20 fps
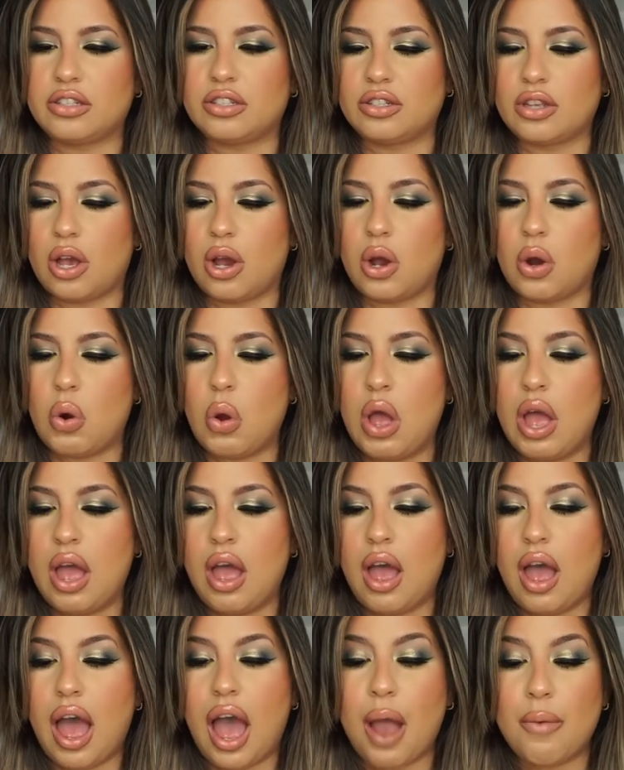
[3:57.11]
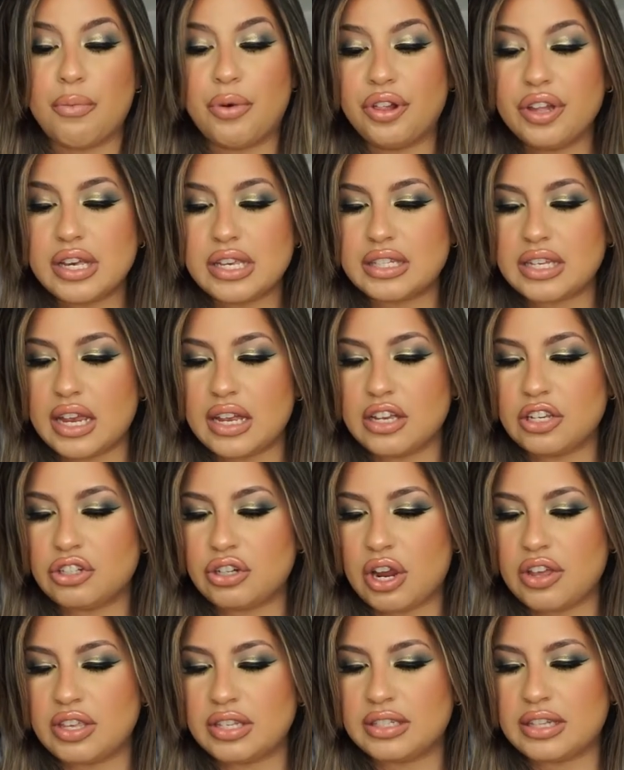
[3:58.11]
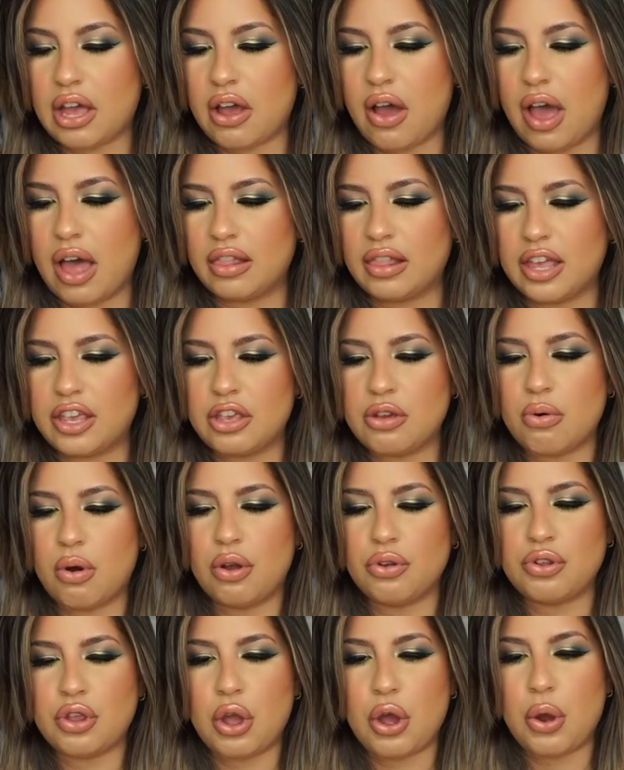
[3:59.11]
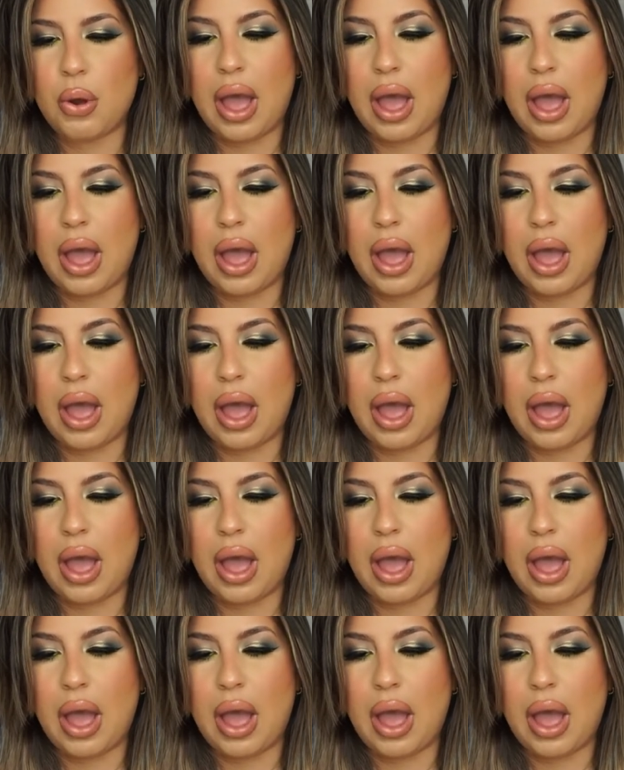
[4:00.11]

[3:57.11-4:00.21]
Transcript: So I'm really excited to try this out. I'll let you all know